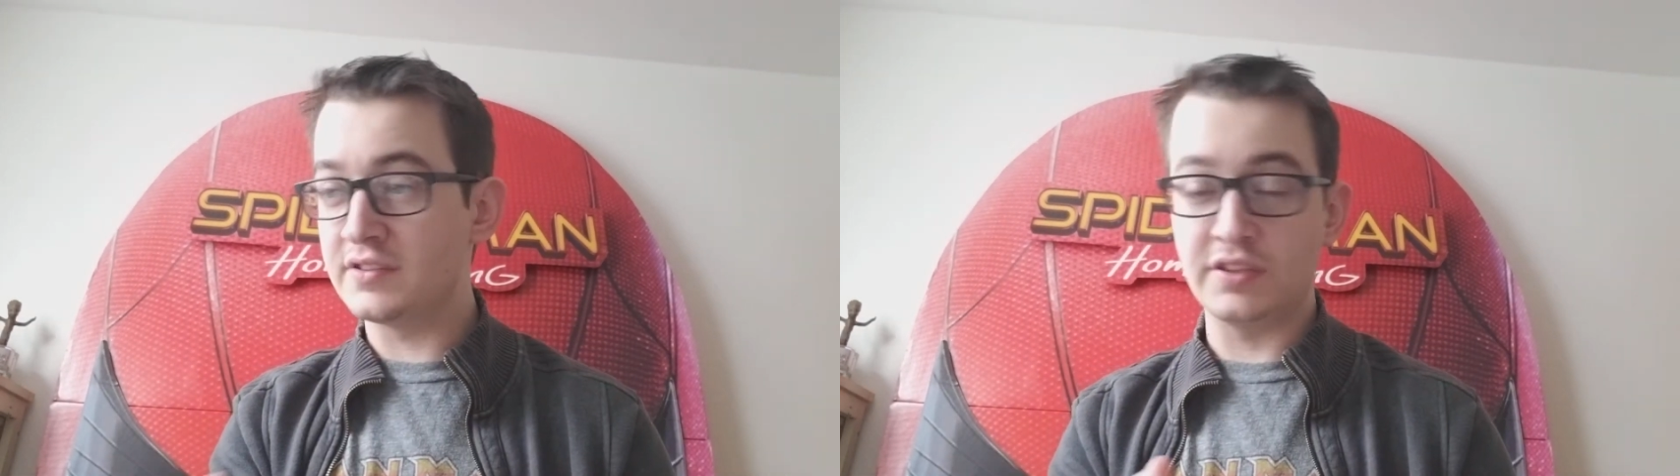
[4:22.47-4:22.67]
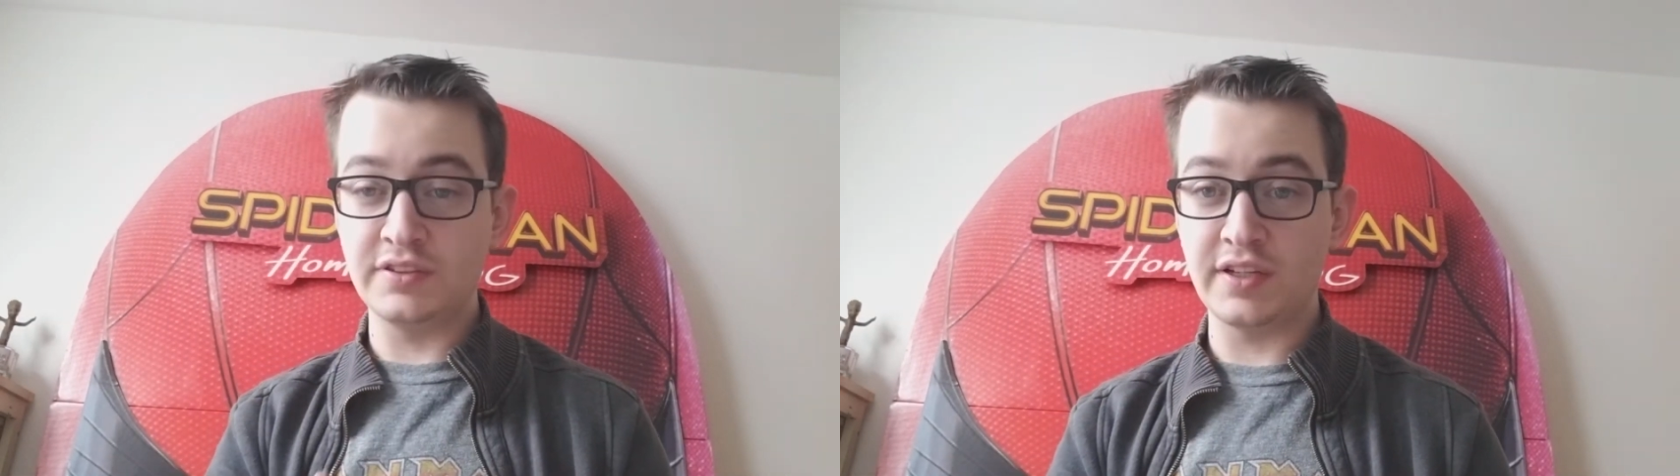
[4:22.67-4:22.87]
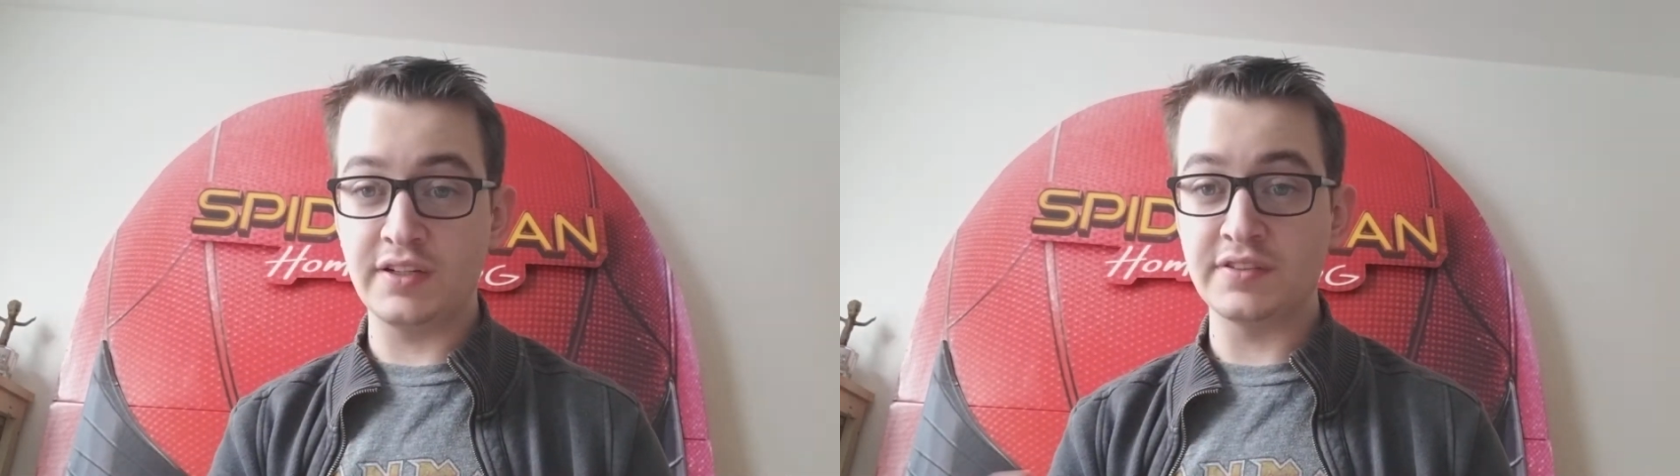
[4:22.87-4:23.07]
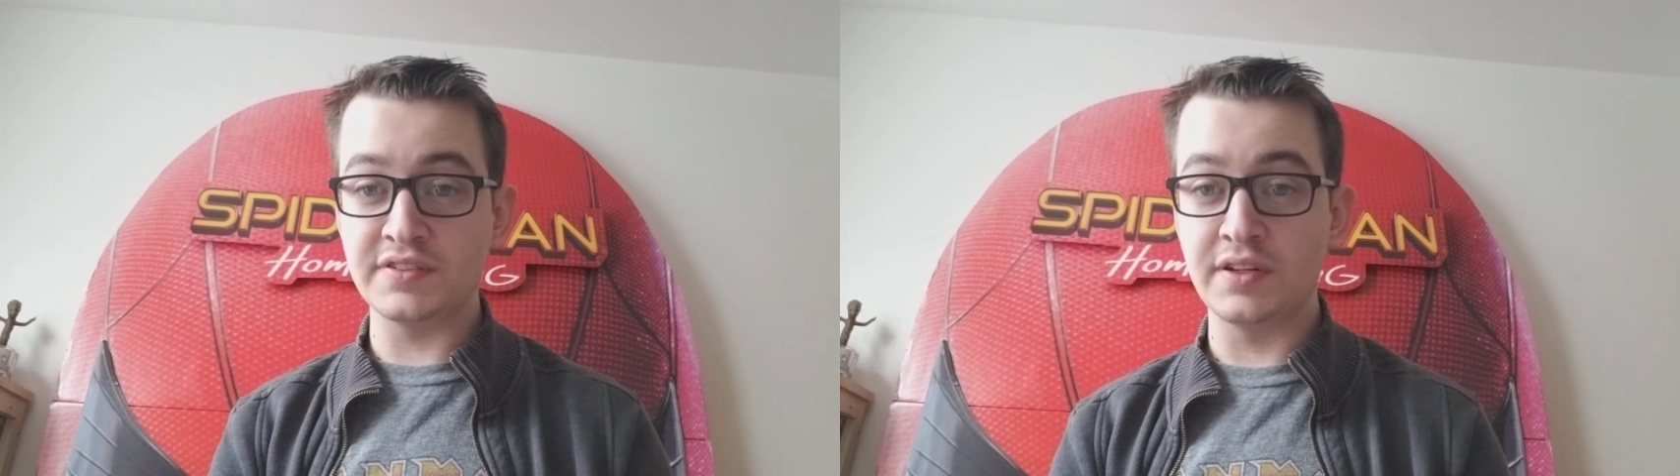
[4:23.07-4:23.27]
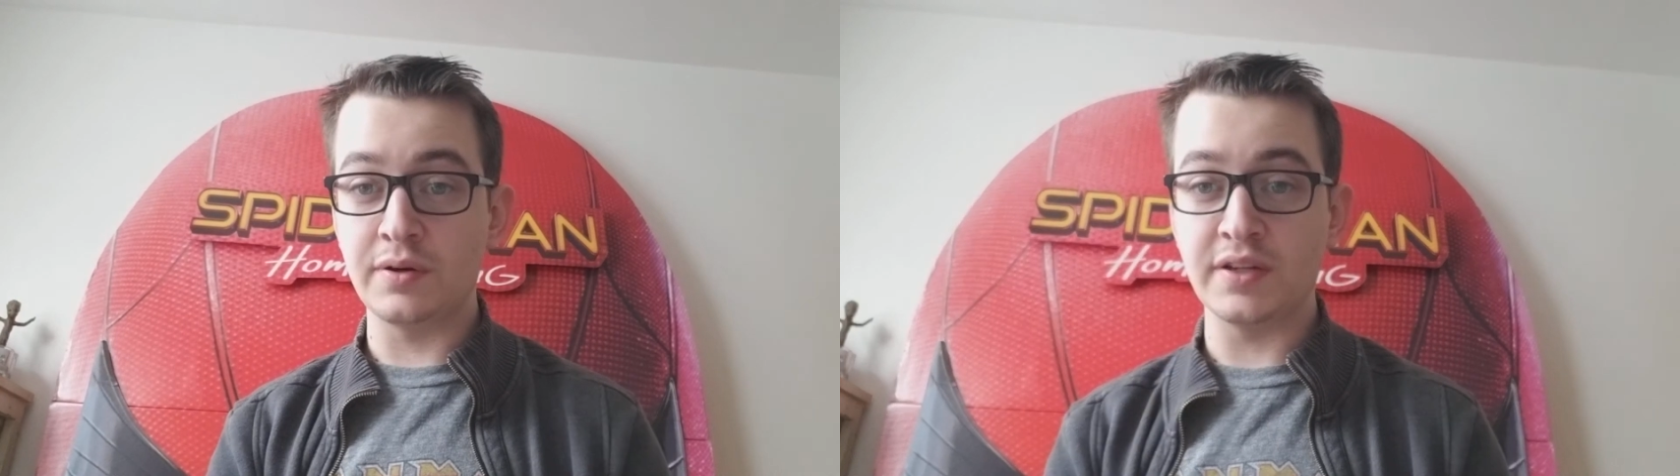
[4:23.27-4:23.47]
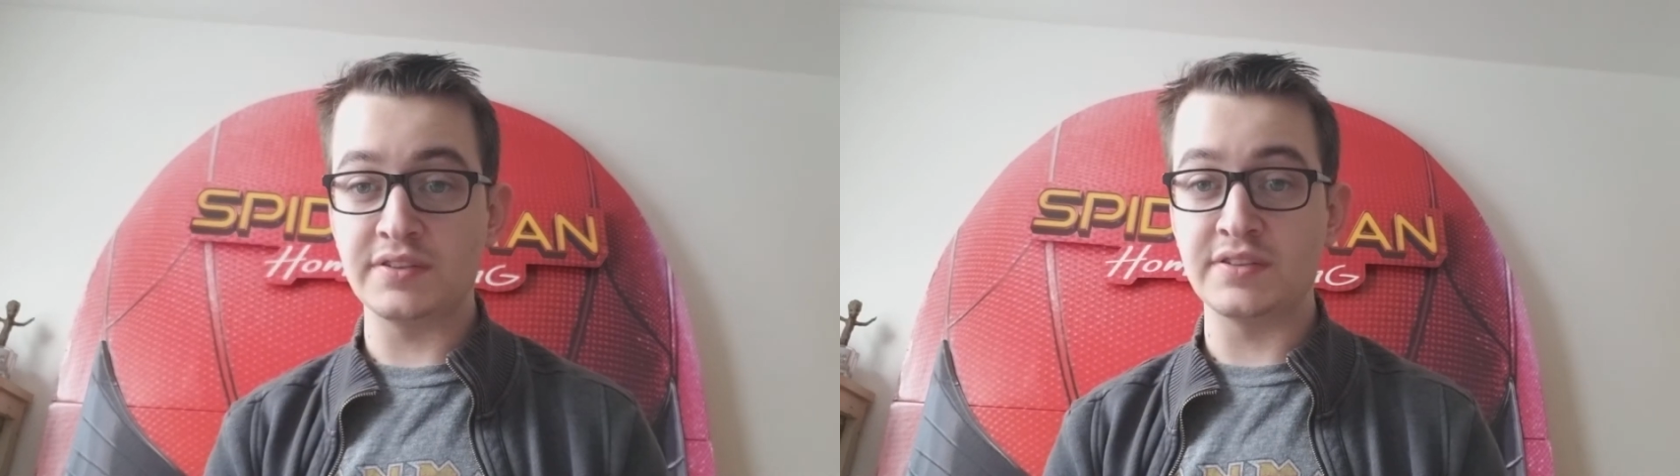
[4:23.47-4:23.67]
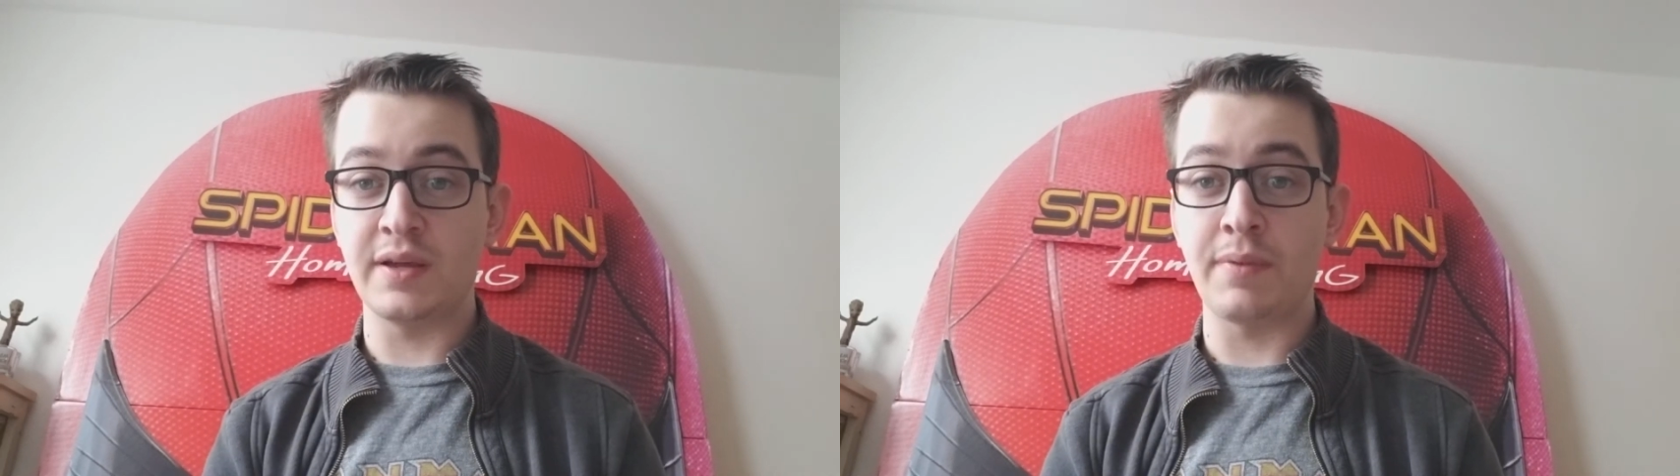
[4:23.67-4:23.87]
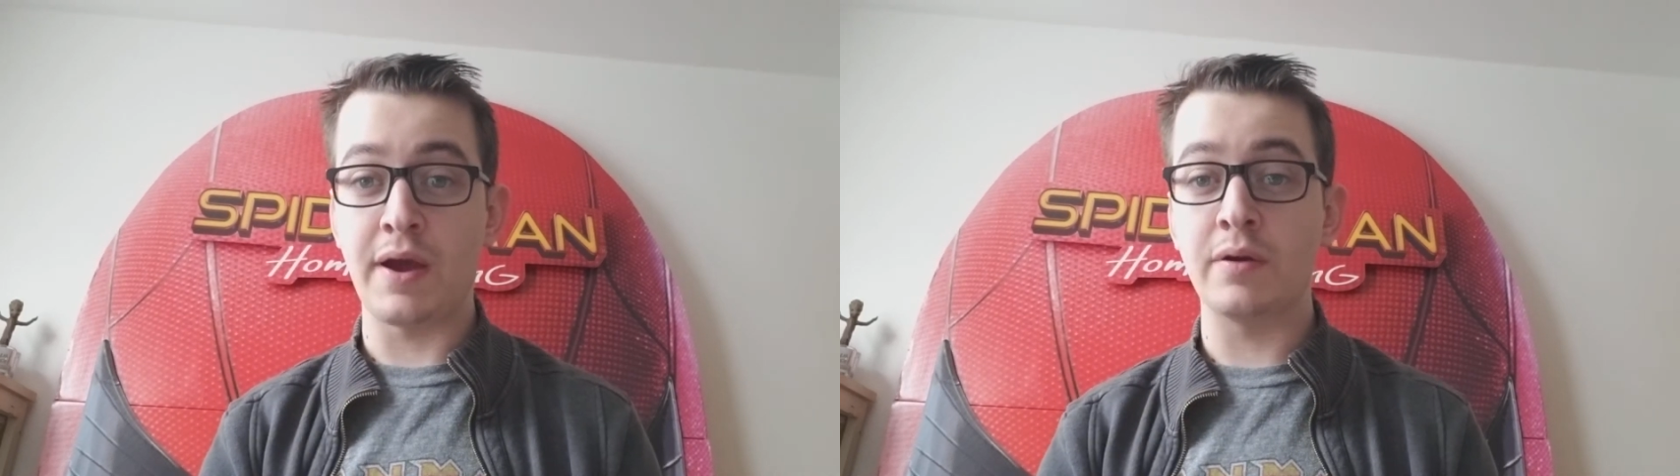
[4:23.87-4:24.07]
So are you saying snow has the
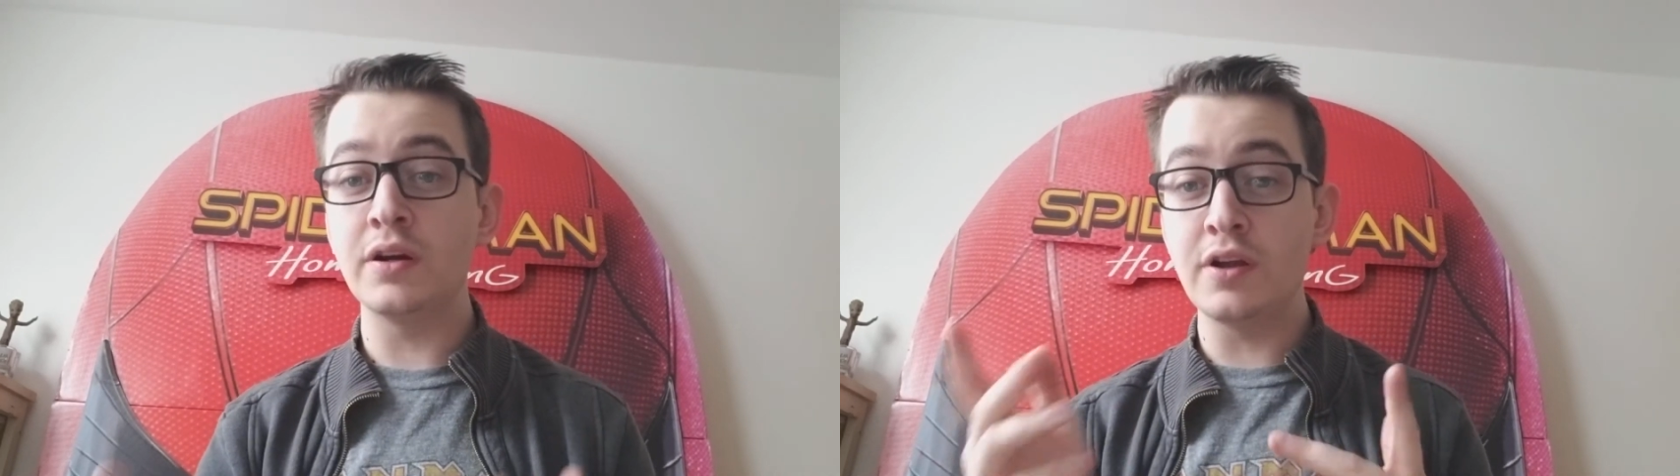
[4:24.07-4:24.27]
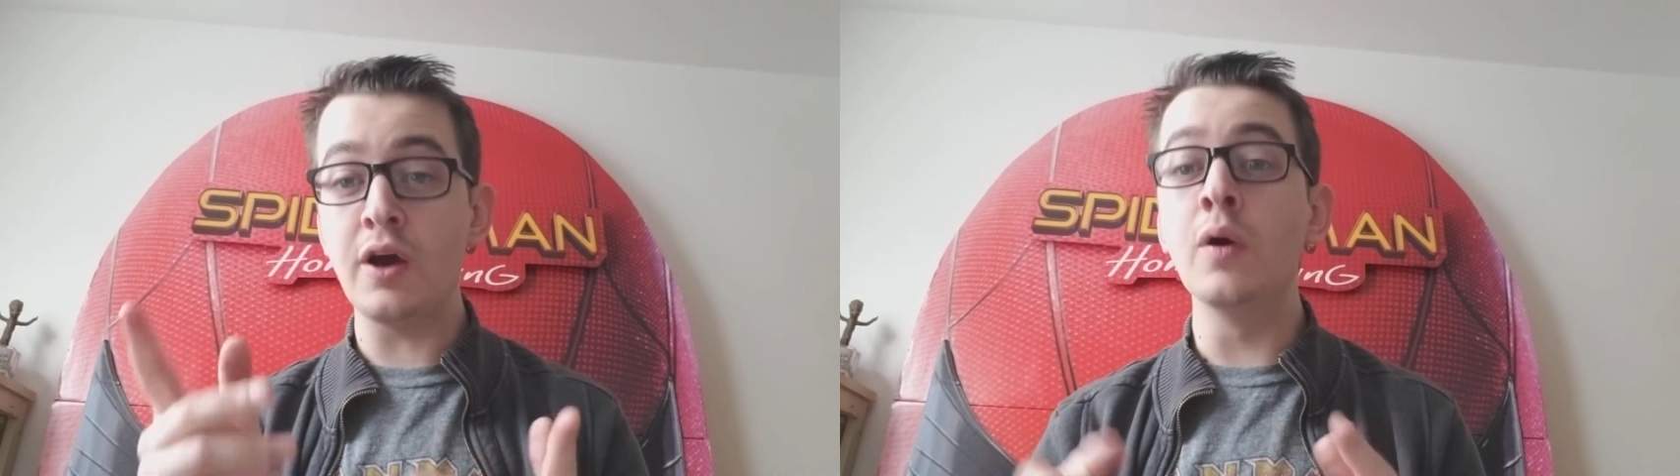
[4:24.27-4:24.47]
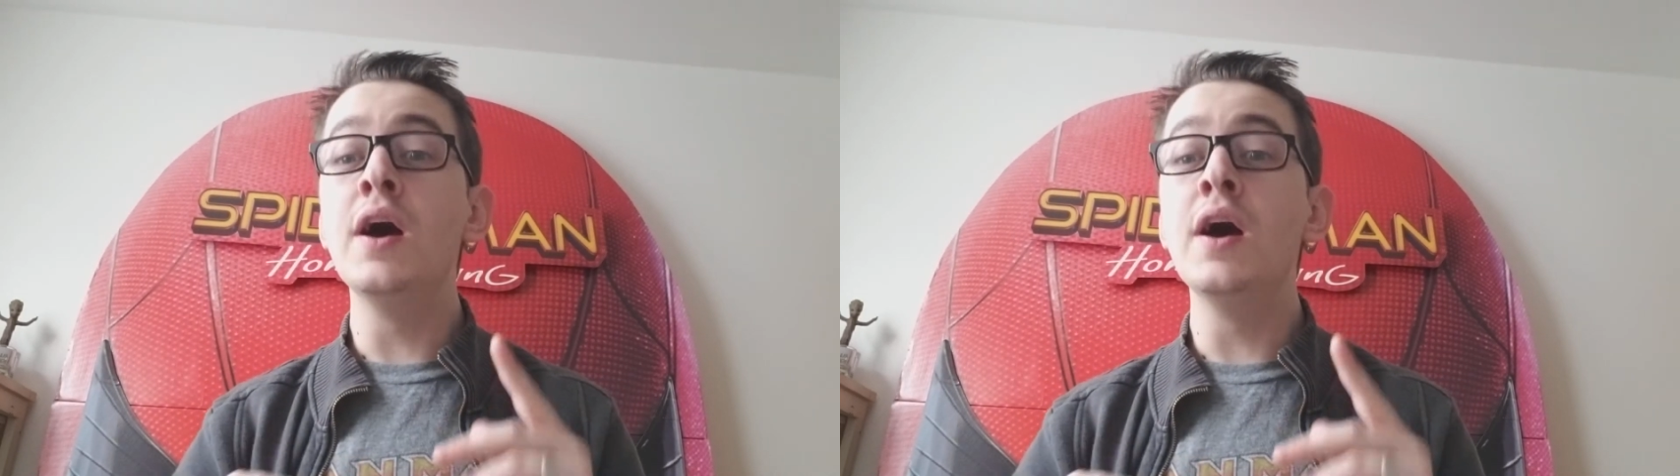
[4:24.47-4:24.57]
same power? No,